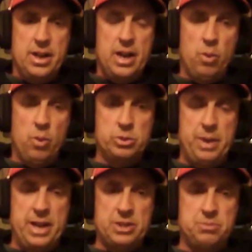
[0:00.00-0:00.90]
and what was
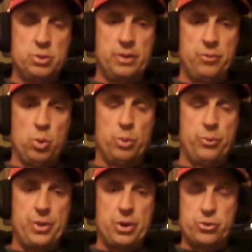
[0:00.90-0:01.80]
best moving forward
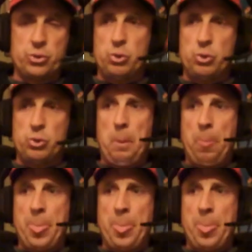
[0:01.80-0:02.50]
for their school.